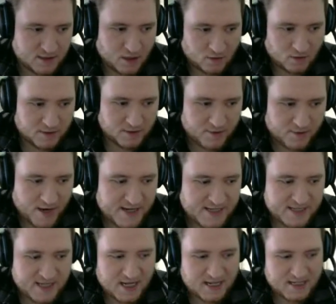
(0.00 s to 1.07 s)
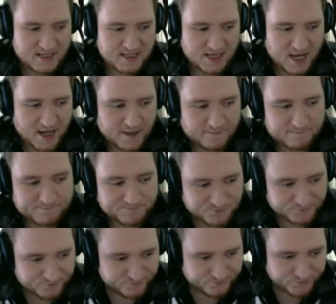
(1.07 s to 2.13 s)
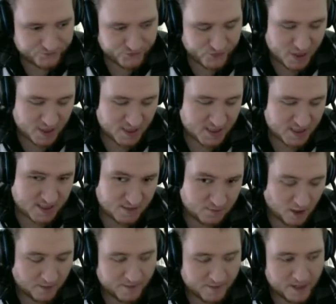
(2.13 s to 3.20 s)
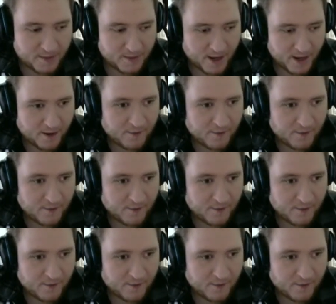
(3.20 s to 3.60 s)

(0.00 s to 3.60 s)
Cold Embrace in this game, and this is what I mean about